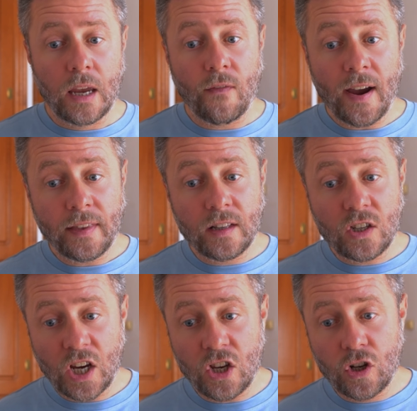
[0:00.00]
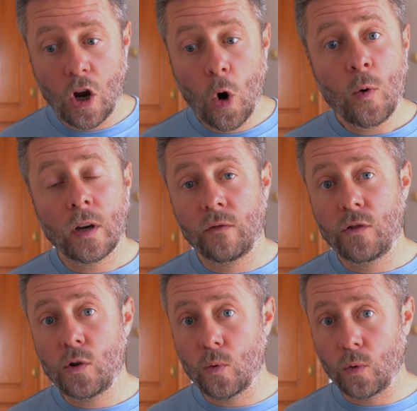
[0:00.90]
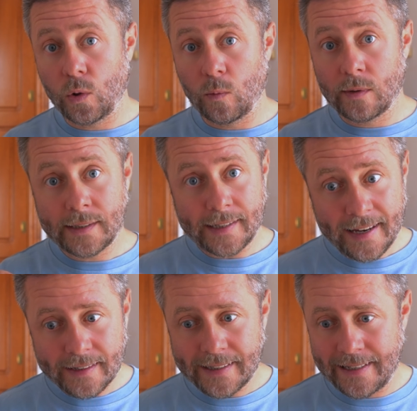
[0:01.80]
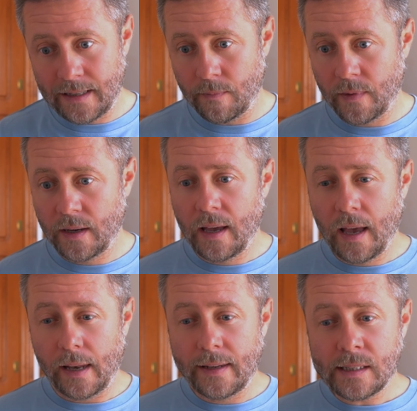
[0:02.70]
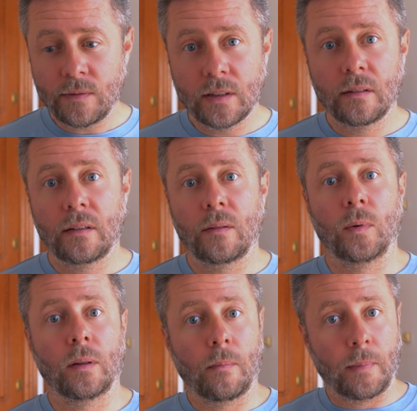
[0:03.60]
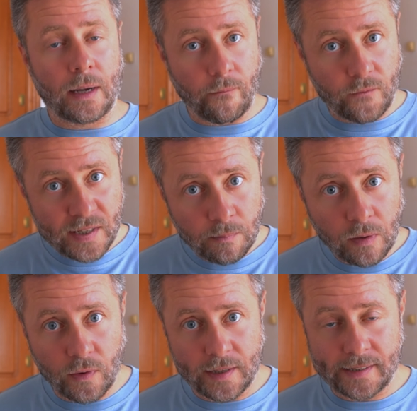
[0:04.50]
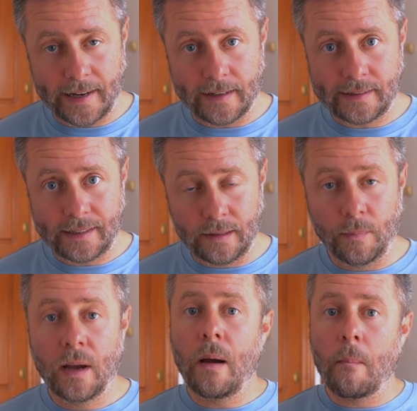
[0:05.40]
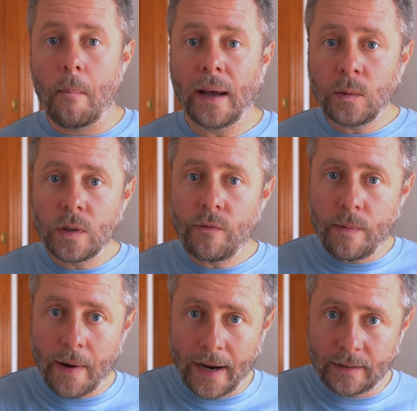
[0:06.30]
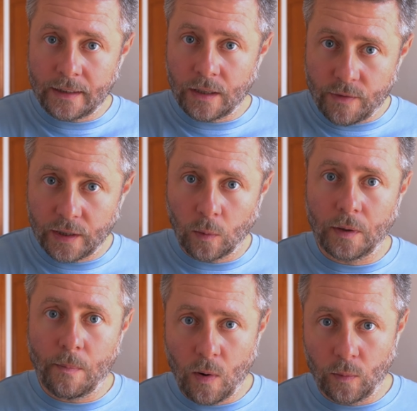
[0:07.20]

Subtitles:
If I then change who can view to sales team, this field will become visible for the sales team, but will remain in a read-only